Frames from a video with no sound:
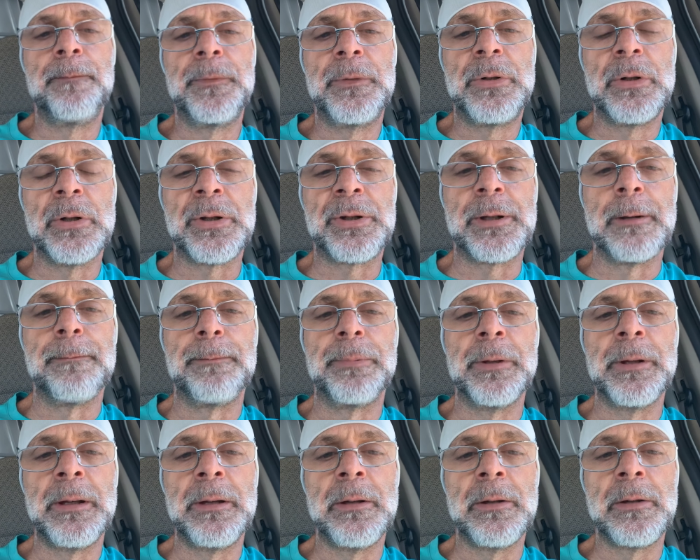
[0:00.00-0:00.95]
just
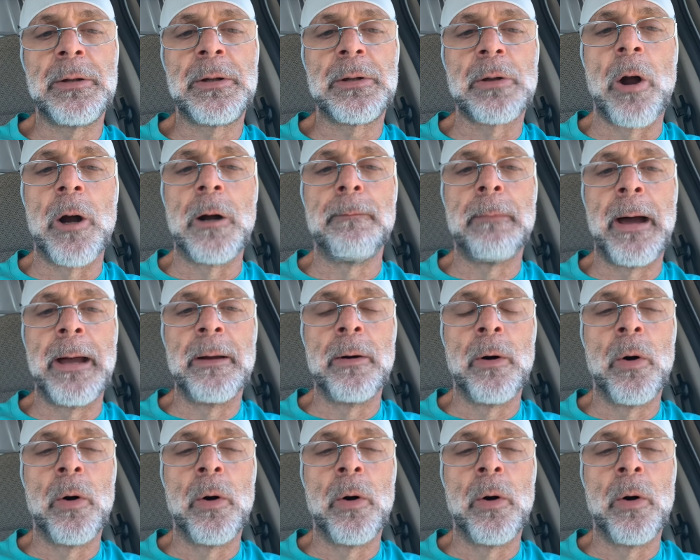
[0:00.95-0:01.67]
simply start my